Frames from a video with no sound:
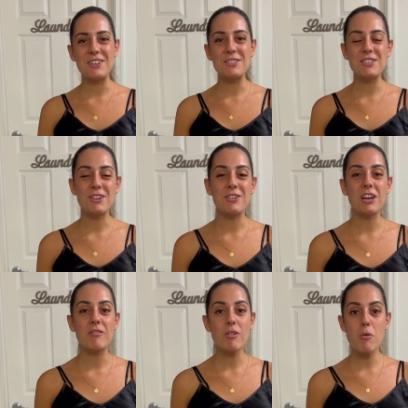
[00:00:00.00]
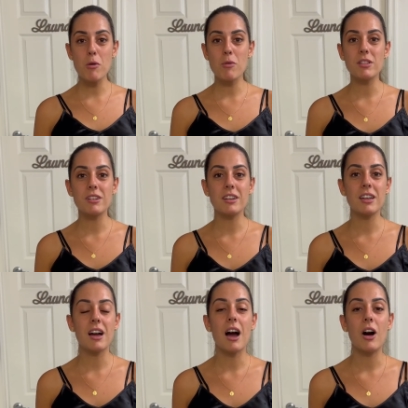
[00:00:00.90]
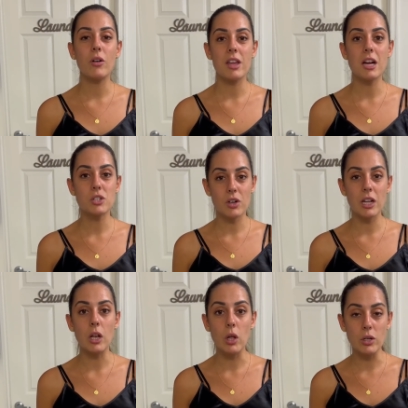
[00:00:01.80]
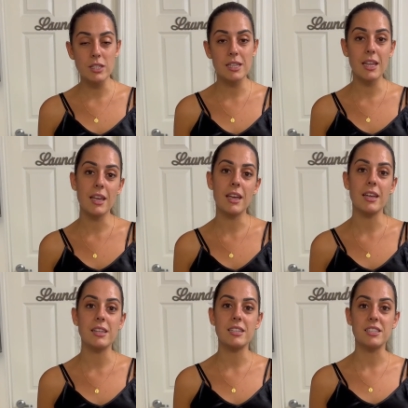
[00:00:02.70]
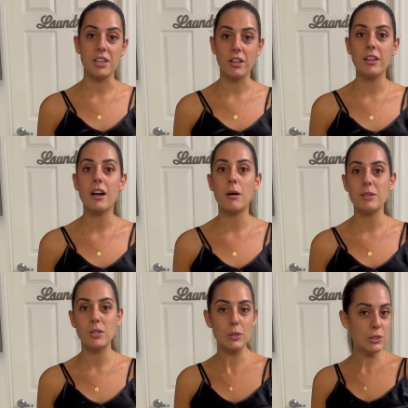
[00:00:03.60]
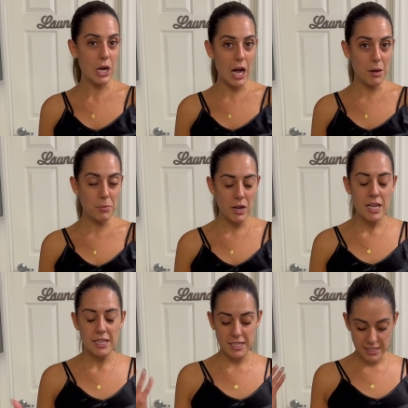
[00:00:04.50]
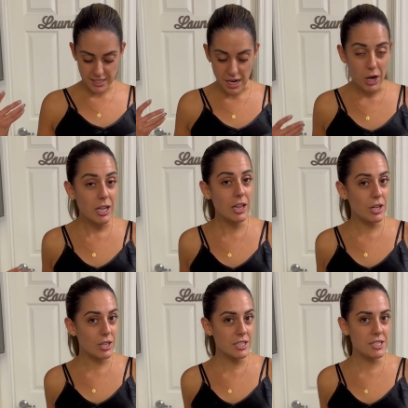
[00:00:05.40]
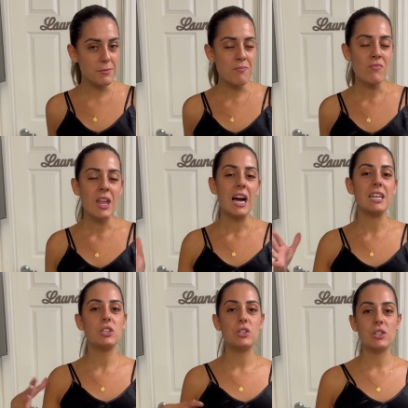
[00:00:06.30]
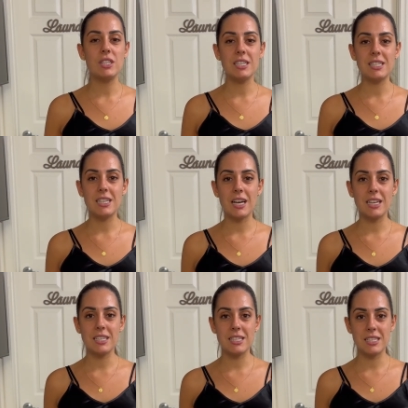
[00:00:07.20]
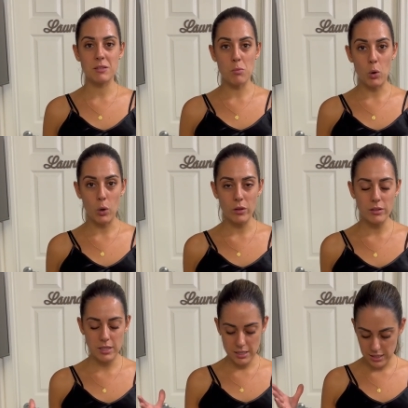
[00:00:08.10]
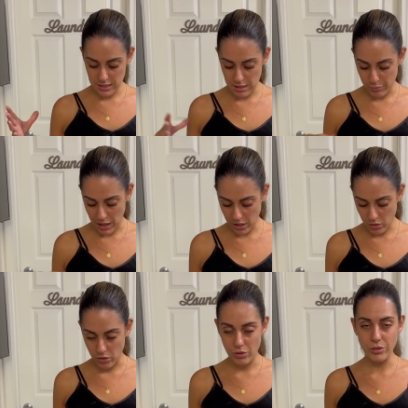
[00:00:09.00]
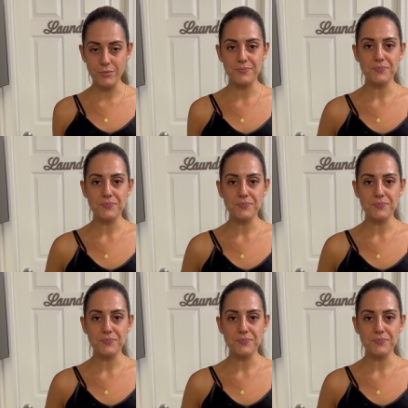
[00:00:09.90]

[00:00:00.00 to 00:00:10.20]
so if you were wondering how it actually looks, the silk camisole top, this is how it looks. I choose this size small, this is the black color.